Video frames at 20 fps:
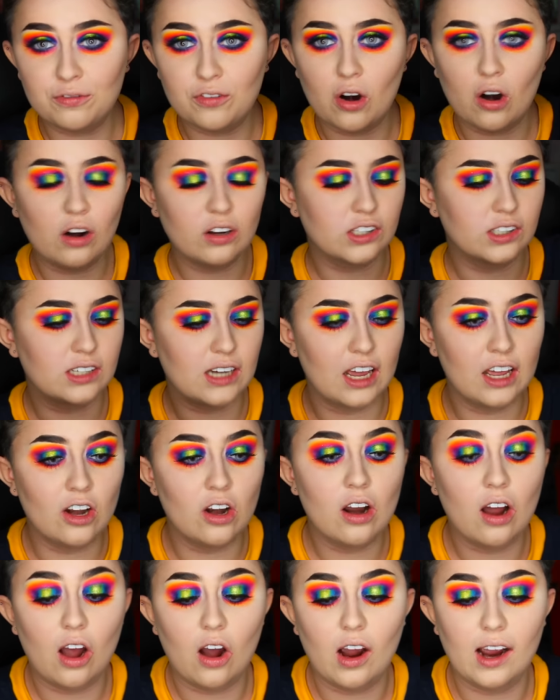Frost
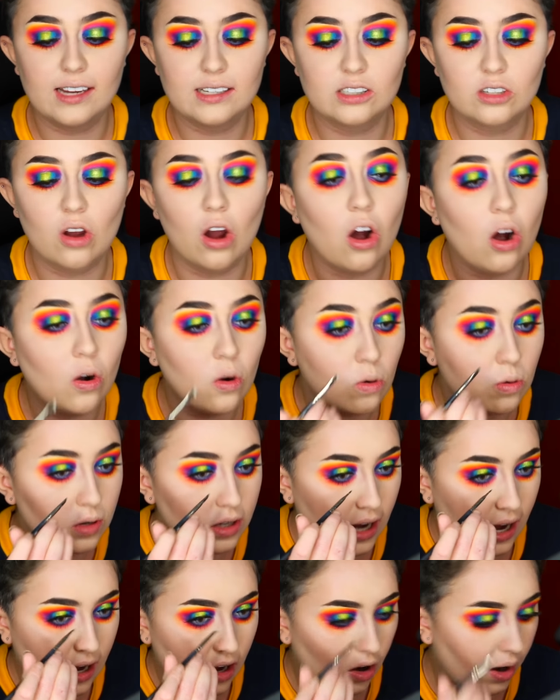in ice
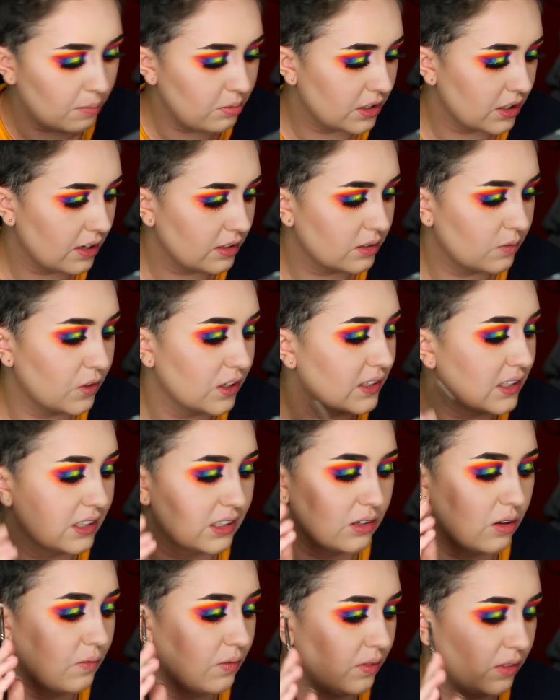cold, and this
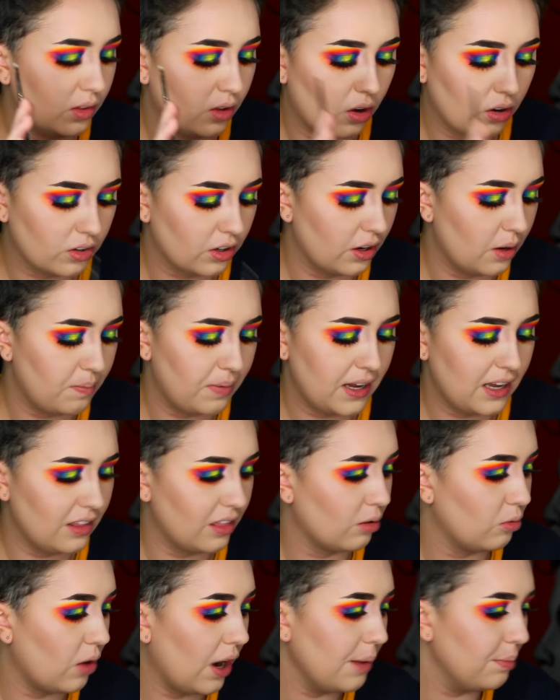is not gonna be
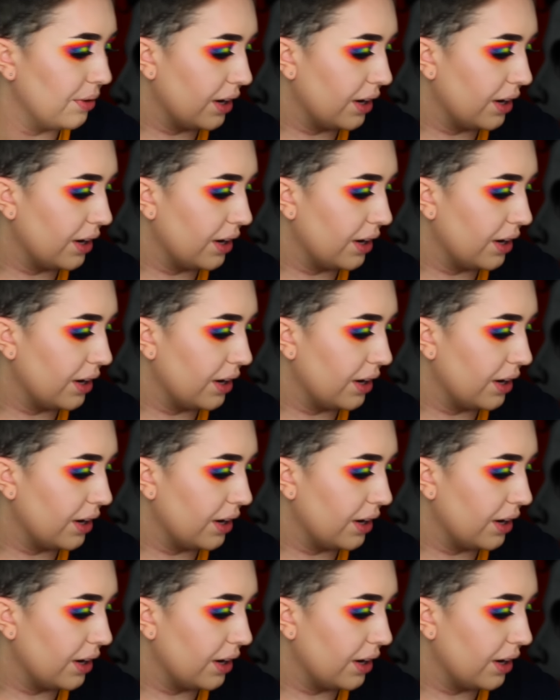the right